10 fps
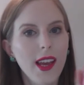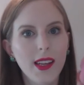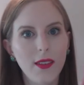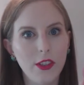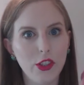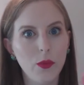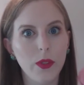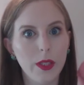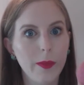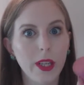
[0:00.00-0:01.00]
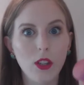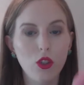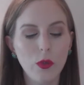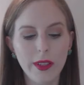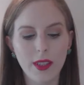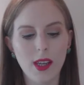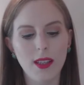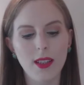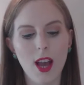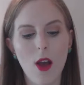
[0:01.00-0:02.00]
and I've actually really been enjoying
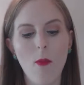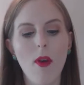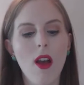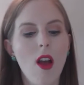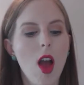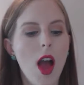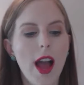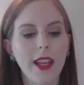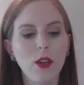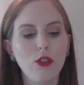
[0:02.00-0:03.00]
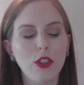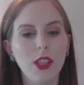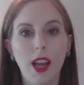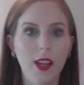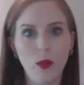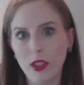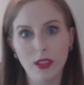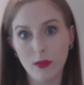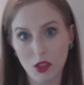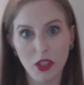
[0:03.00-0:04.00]
this. I
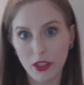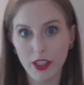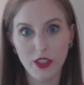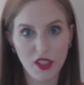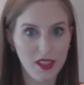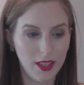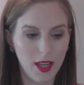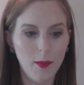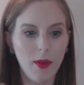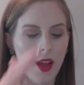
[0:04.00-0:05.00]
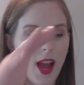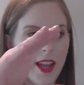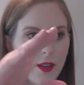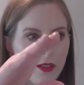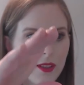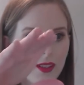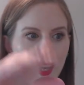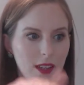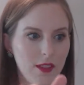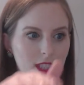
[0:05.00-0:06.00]
always clearly use it damp. I use
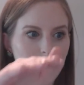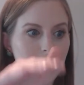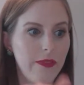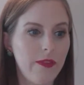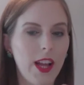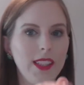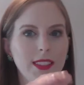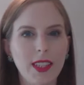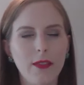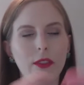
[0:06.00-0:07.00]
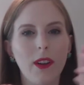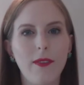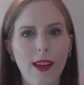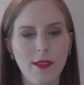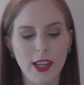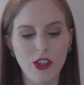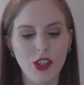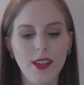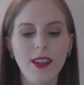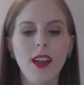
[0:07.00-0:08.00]
kind of this flat side for
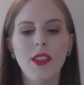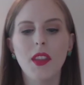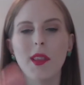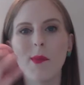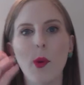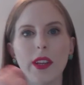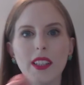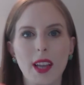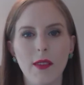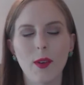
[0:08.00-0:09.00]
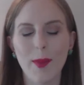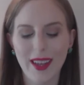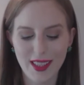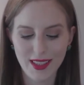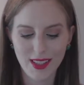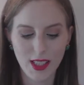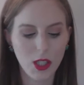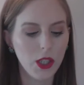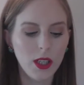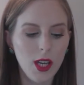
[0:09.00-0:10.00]
foundation, then the pointy side for my
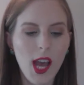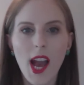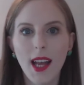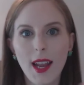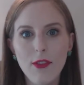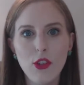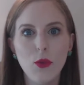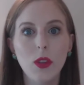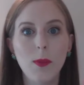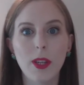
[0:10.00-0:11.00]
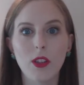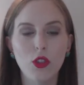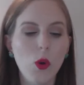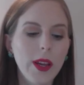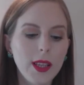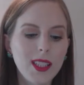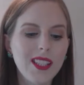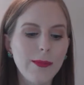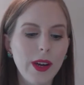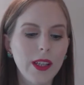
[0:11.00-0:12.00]
concealer. And I've just really been enjoying this
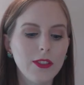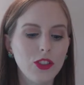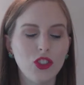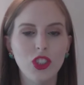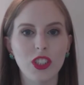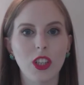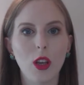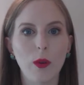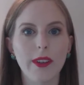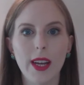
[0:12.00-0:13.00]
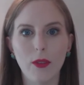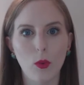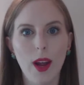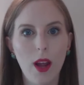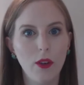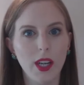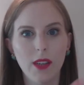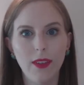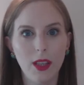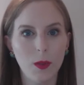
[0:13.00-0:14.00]
sponge. It's just a good one to have around,
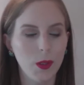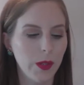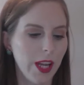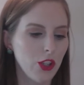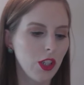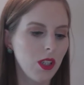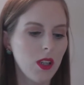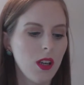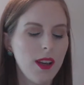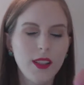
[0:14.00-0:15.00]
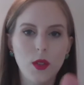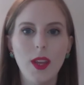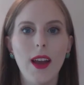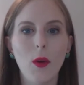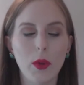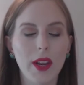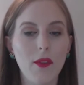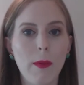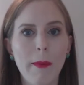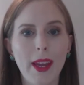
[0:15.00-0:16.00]
kind of in the rotation. So yeah,
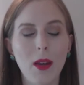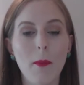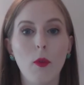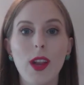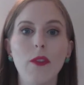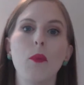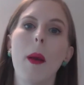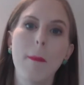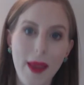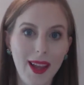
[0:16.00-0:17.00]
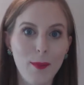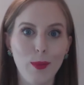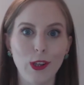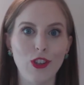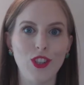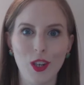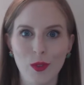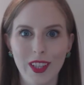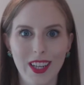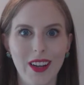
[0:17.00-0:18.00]
whenever my makeup brushes
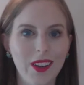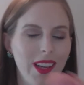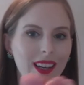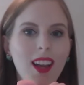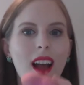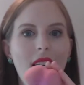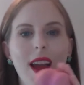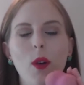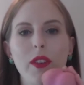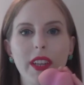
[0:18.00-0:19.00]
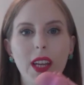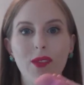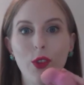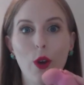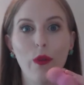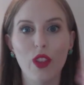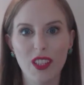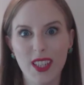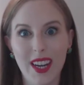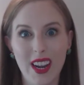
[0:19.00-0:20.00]
aren't really cutting it, I always kind of go for
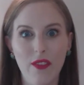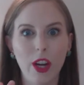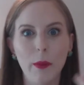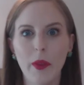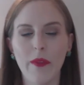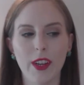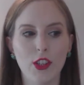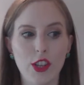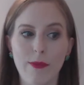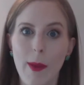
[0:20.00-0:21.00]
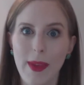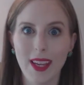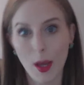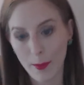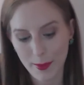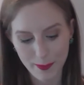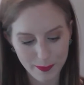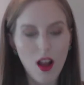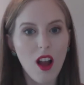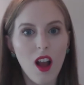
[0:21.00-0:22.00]
this to kind of help the finish of my makeup.
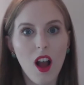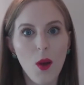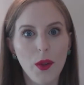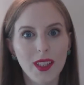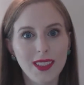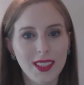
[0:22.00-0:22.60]
Alright,